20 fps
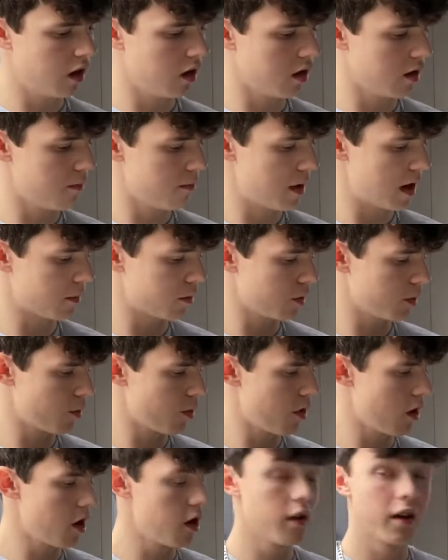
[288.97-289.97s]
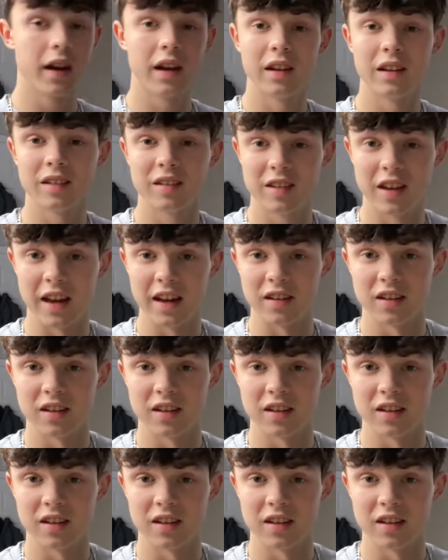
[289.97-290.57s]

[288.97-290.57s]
MacBook Pro. It is dead.